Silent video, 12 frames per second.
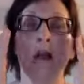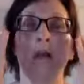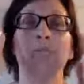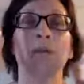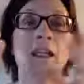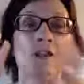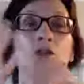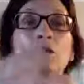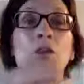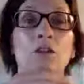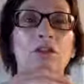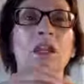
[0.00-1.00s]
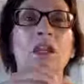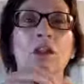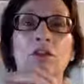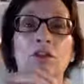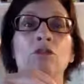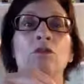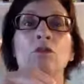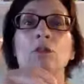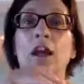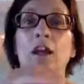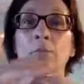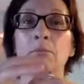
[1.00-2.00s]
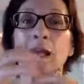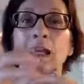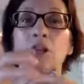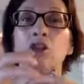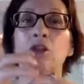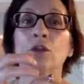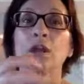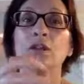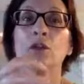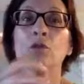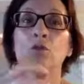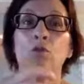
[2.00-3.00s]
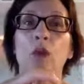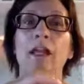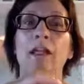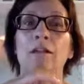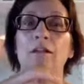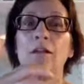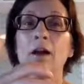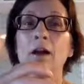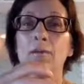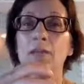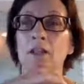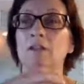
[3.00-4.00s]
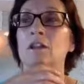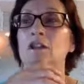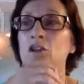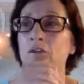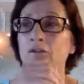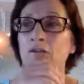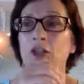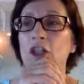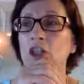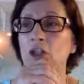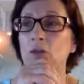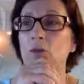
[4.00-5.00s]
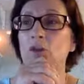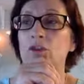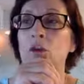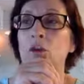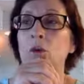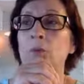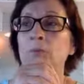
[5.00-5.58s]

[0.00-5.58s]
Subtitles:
Make sure you think through that and make sure it's a right decision for you. So